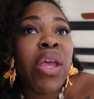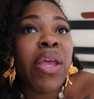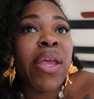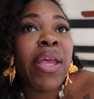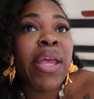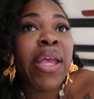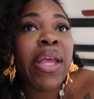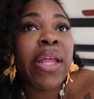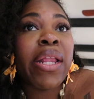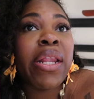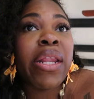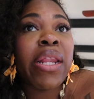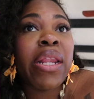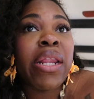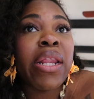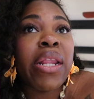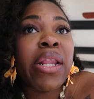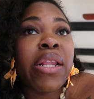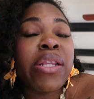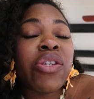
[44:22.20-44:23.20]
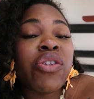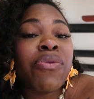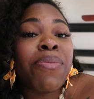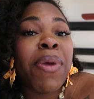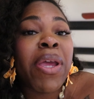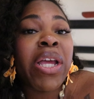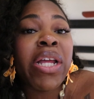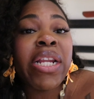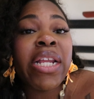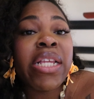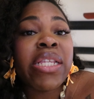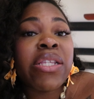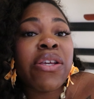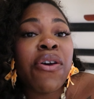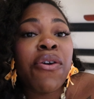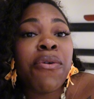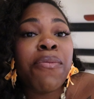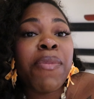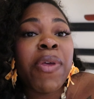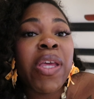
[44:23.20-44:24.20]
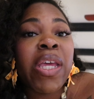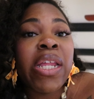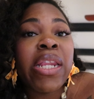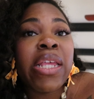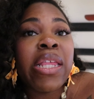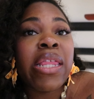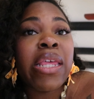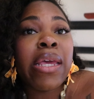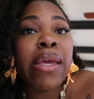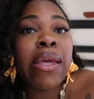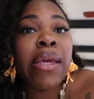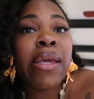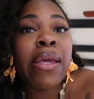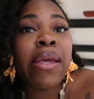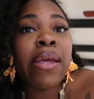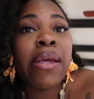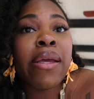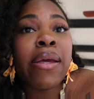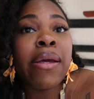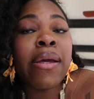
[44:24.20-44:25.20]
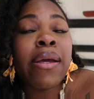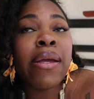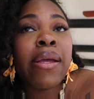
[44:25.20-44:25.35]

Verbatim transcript: And Jamaica doesn't owe me anything.